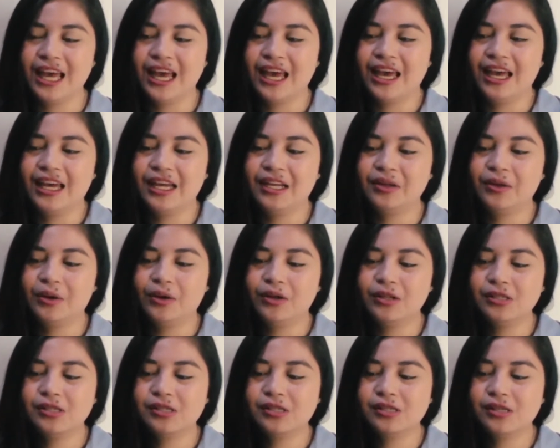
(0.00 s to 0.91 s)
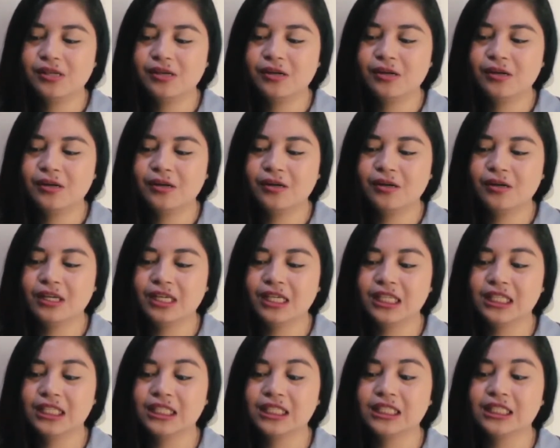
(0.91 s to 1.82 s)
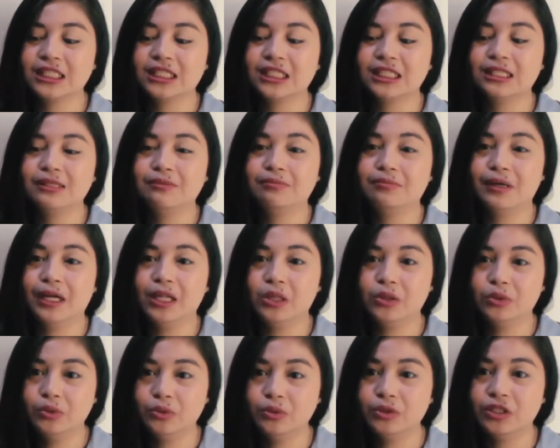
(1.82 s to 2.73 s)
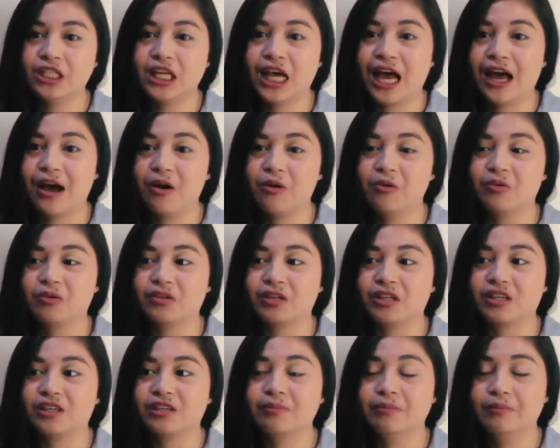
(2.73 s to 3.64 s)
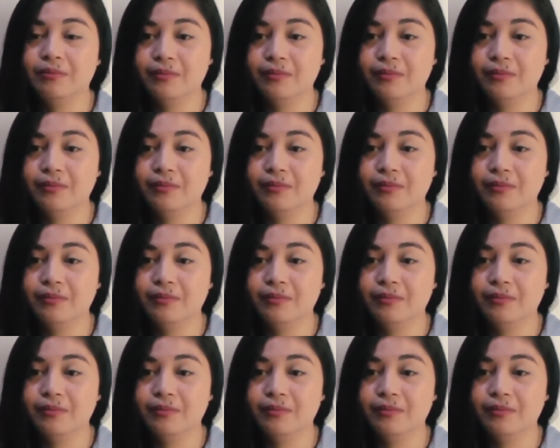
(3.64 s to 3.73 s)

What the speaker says: And also it ballooned our